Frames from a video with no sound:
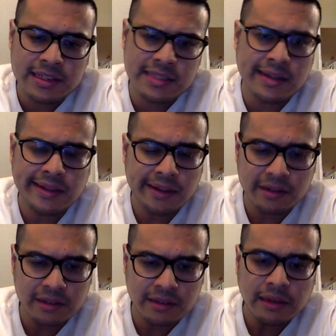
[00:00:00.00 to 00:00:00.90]
it's not
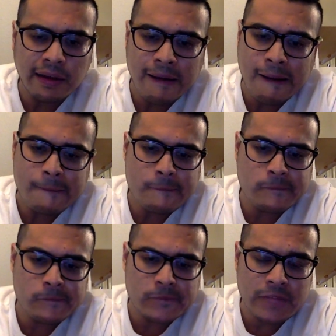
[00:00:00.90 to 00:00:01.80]
that good.
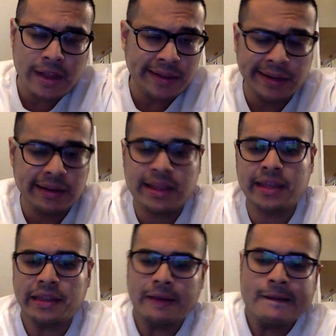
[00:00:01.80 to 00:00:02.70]
I didn't
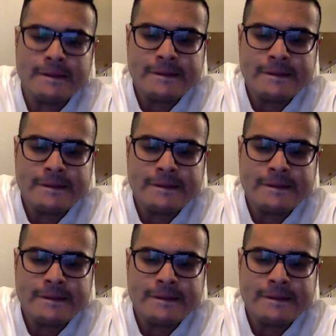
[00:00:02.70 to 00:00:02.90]
like it.